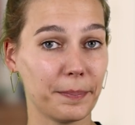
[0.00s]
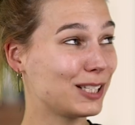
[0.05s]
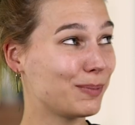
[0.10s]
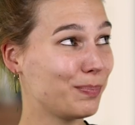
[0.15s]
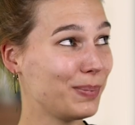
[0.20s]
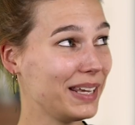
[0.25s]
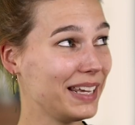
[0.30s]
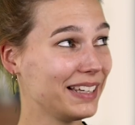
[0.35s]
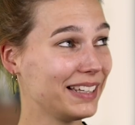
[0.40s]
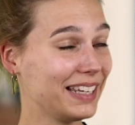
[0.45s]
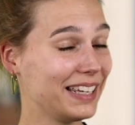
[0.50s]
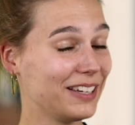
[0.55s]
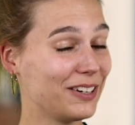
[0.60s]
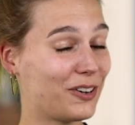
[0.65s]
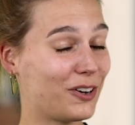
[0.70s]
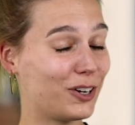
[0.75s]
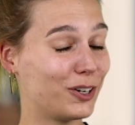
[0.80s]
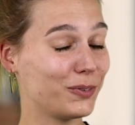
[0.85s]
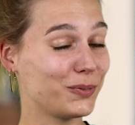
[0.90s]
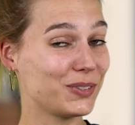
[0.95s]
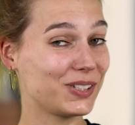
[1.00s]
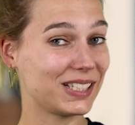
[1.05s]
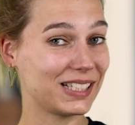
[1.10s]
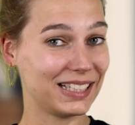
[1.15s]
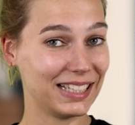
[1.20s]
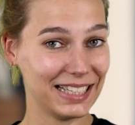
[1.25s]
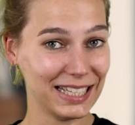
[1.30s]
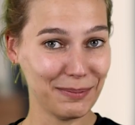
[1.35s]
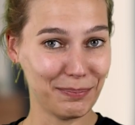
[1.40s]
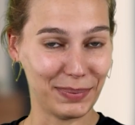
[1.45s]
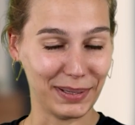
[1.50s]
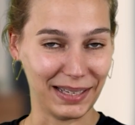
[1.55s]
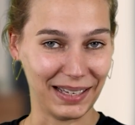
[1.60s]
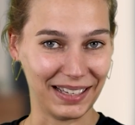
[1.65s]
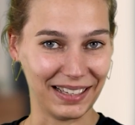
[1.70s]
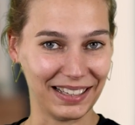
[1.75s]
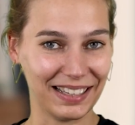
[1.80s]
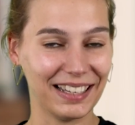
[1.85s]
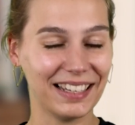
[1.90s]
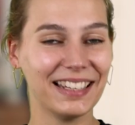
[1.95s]
Speaking of
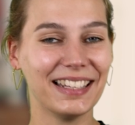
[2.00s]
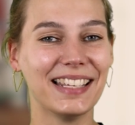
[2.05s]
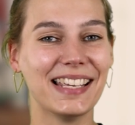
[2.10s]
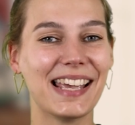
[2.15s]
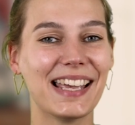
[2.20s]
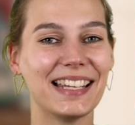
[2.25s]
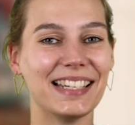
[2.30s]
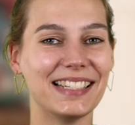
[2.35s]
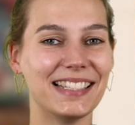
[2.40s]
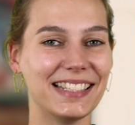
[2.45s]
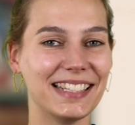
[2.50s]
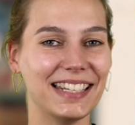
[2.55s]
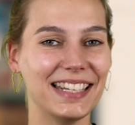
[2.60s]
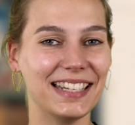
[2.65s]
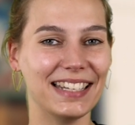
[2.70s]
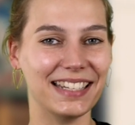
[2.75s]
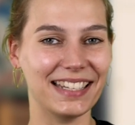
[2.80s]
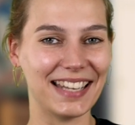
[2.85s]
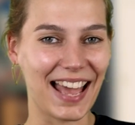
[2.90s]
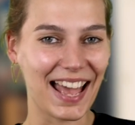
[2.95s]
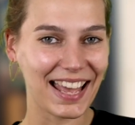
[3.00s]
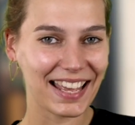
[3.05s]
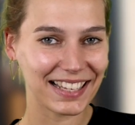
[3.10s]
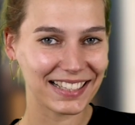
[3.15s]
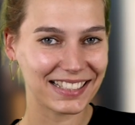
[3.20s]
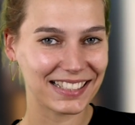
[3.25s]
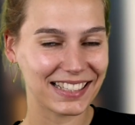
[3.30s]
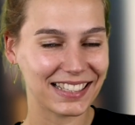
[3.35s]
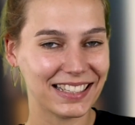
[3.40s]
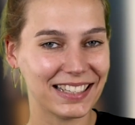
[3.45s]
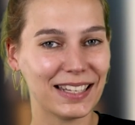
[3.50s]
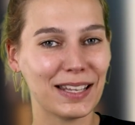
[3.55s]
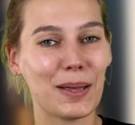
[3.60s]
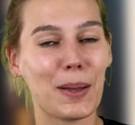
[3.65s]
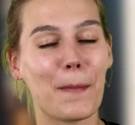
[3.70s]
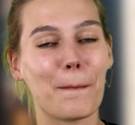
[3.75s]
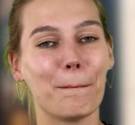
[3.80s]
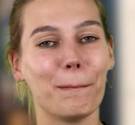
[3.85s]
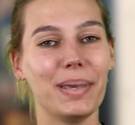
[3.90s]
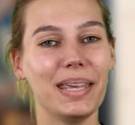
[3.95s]
sleeping, die Nacht
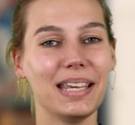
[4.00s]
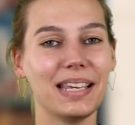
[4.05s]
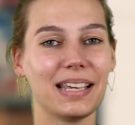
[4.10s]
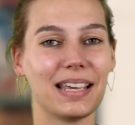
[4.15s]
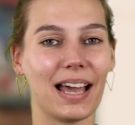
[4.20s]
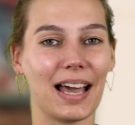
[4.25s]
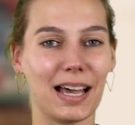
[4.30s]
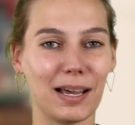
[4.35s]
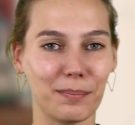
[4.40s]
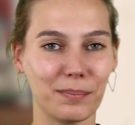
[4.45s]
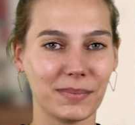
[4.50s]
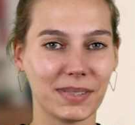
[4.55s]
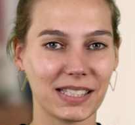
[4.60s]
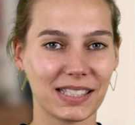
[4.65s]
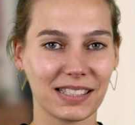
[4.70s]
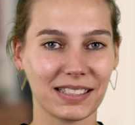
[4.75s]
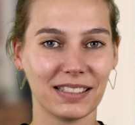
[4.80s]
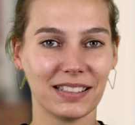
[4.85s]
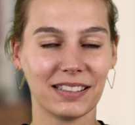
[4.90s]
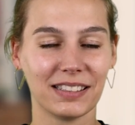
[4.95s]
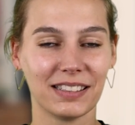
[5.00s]
becomes